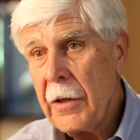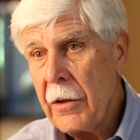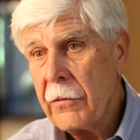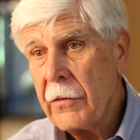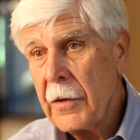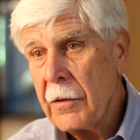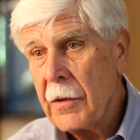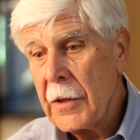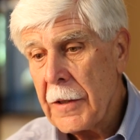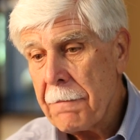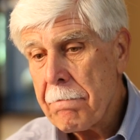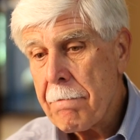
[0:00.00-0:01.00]
is
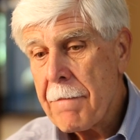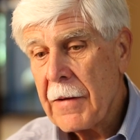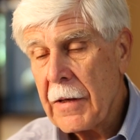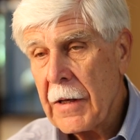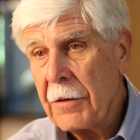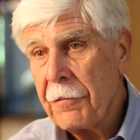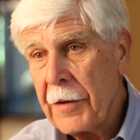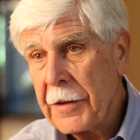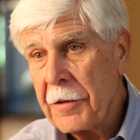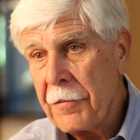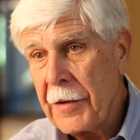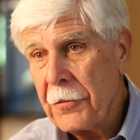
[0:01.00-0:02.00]
in
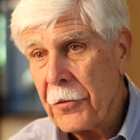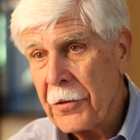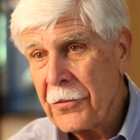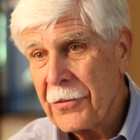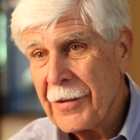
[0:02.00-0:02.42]
conflict of interest.